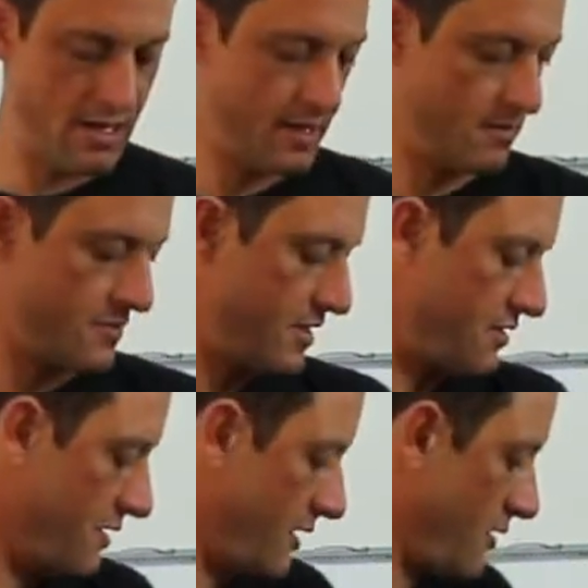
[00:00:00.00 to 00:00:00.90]
and I'm
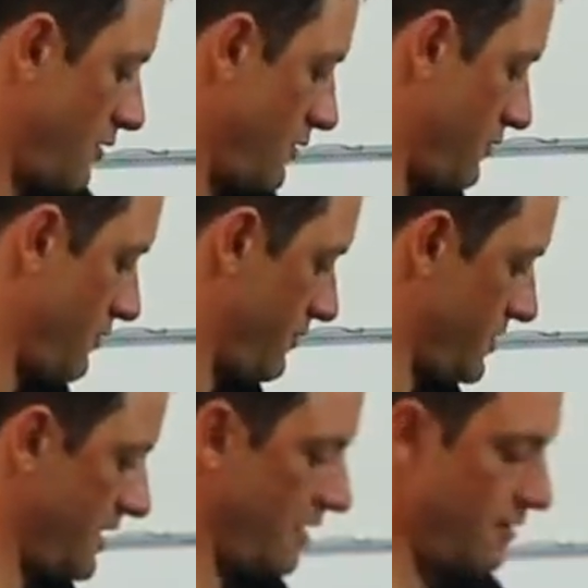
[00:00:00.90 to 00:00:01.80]
essentially
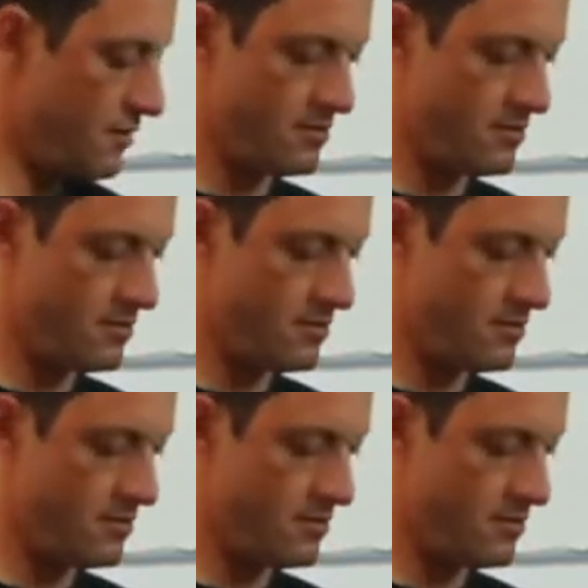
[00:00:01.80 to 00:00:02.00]
closing